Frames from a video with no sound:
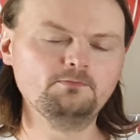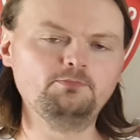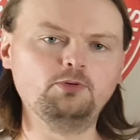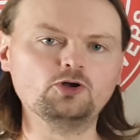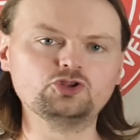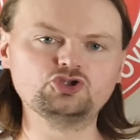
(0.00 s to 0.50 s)

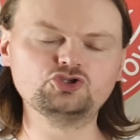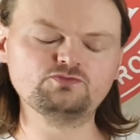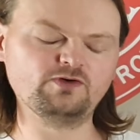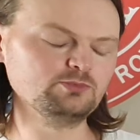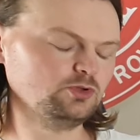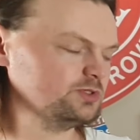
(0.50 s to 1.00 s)
But
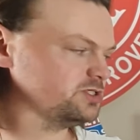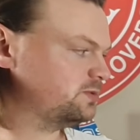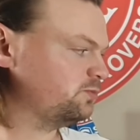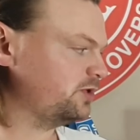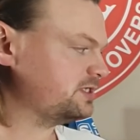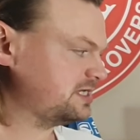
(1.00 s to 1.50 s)
from doing
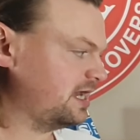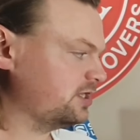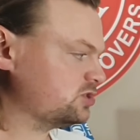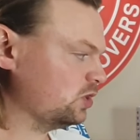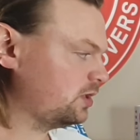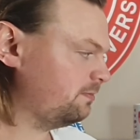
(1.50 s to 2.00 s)
some
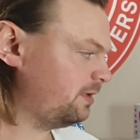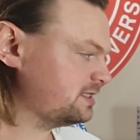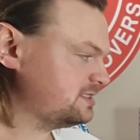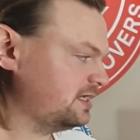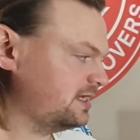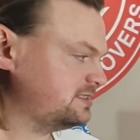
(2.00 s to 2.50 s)
research, looking back
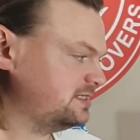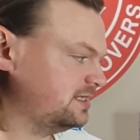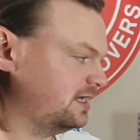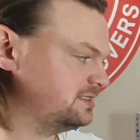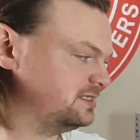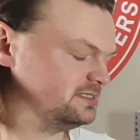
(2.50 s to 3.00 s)
to
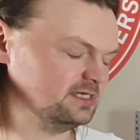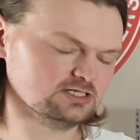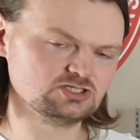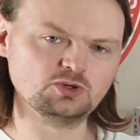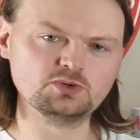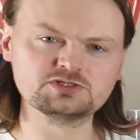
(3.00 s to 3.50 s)
1996,
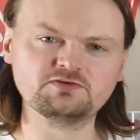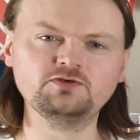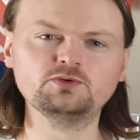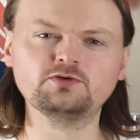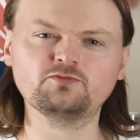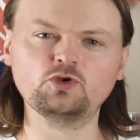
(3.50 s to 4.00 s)
there was a
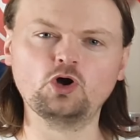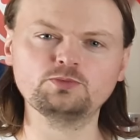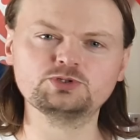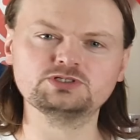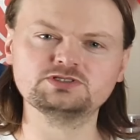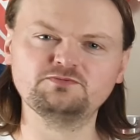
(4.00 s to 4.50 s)
few different
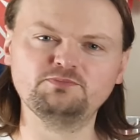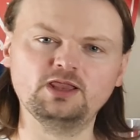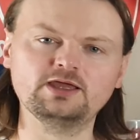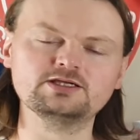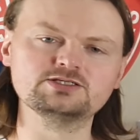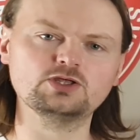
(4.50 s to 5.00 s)
options of
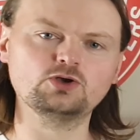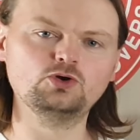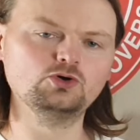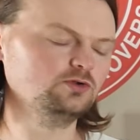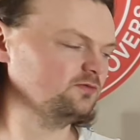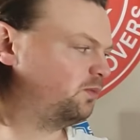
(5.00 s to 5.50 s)
players that
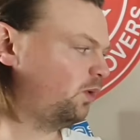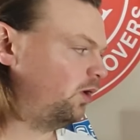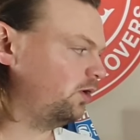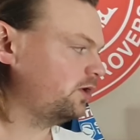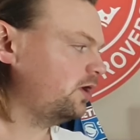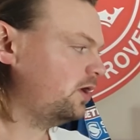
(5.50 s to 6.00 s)
could have
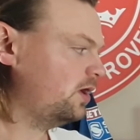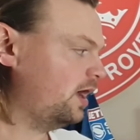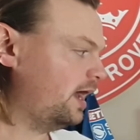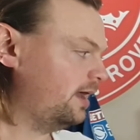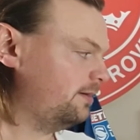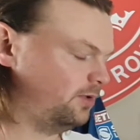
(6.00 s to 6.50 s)
worn
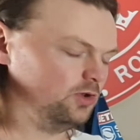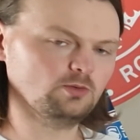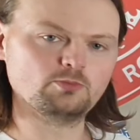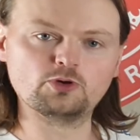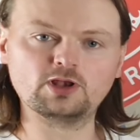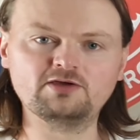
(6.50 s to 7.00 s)

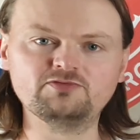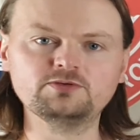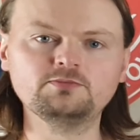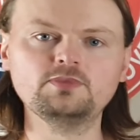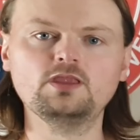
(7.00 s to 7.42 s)
number 11.